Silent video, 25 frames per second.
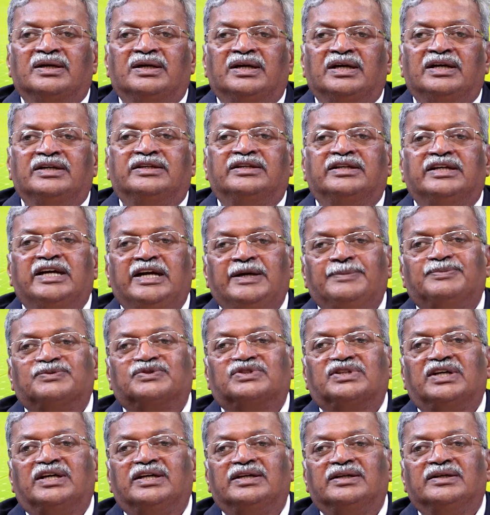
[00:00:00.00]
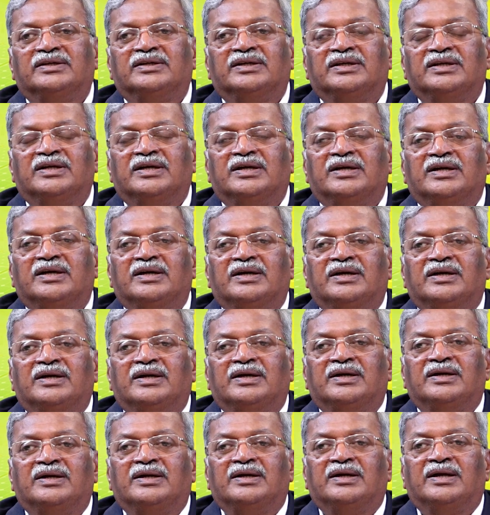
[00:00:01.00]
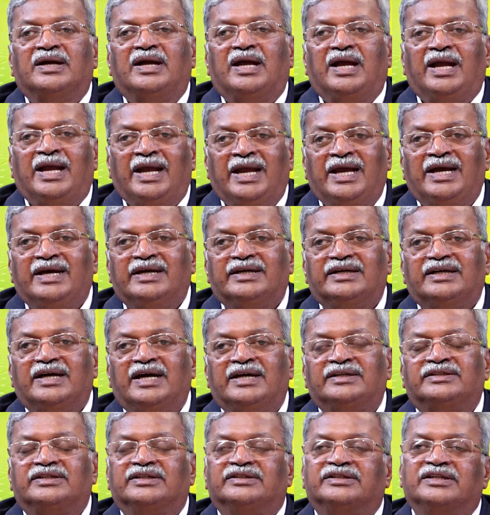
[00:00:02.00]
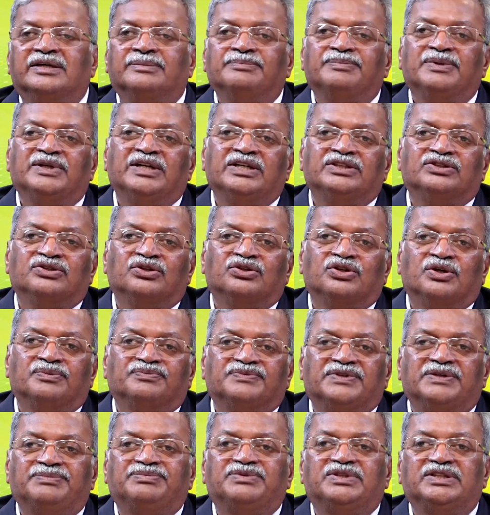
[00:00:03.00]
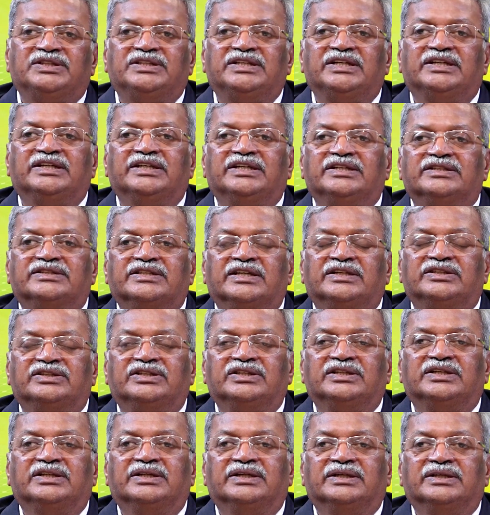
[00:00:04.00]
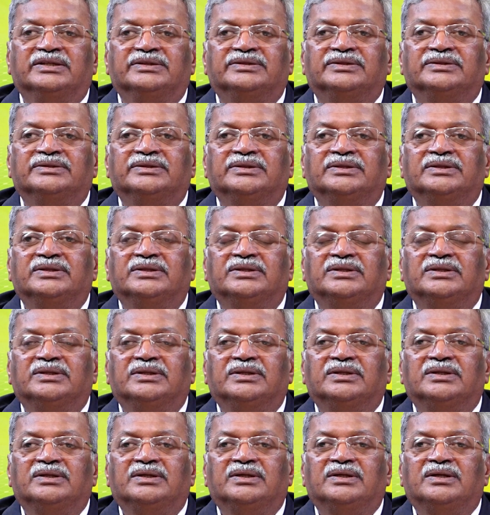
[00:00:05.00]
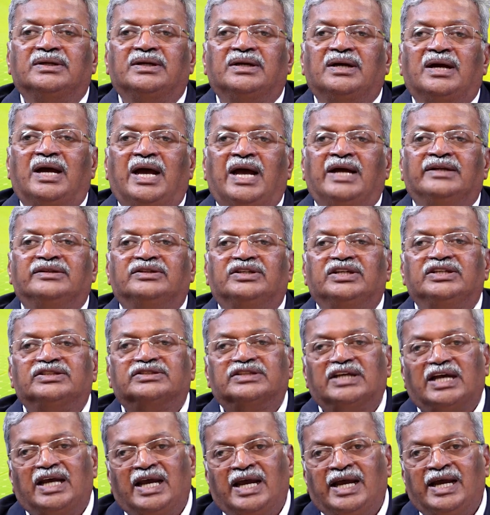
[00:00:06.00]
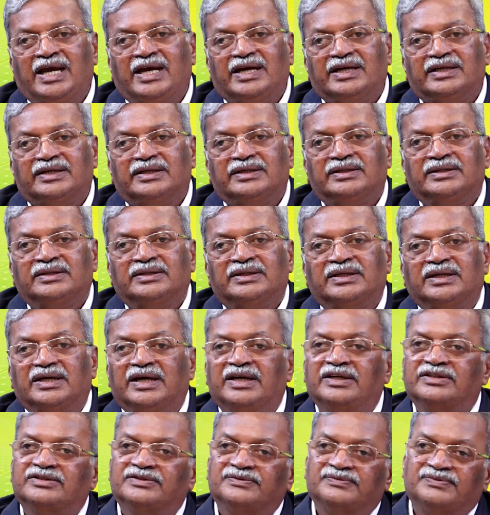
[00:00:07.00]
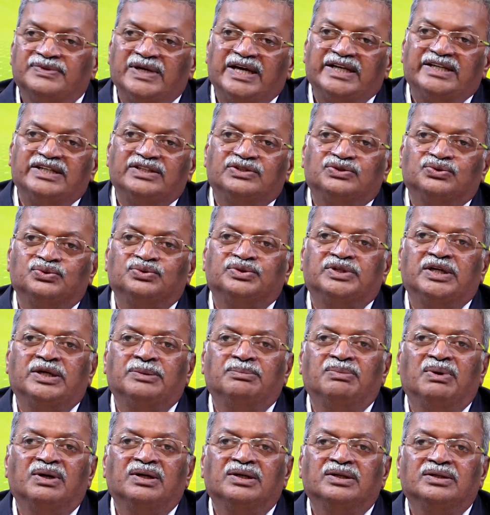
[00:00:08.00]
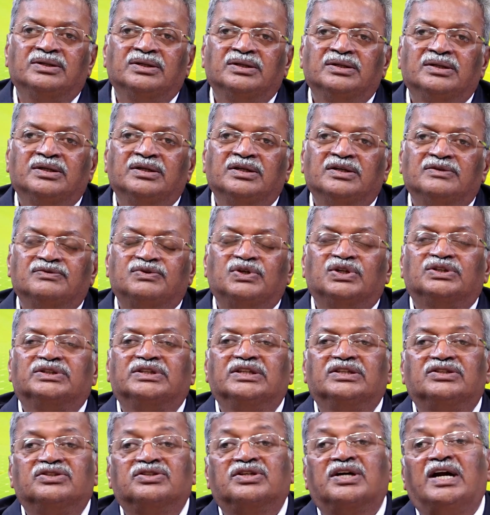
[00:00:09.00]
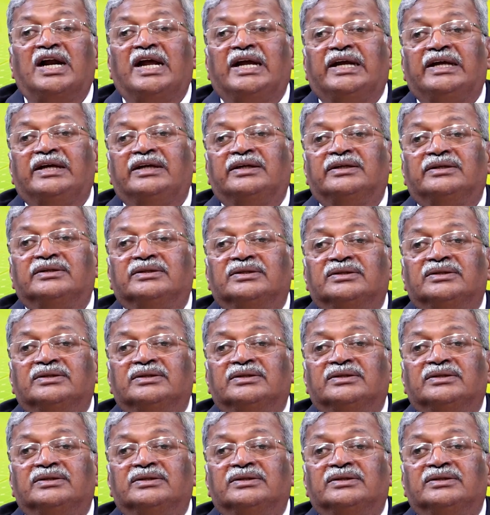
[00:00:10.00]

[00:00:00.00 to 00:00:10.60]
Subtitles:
it gives air at a temperature of 50 degrees centigrade, and this air is very suitable for the drying.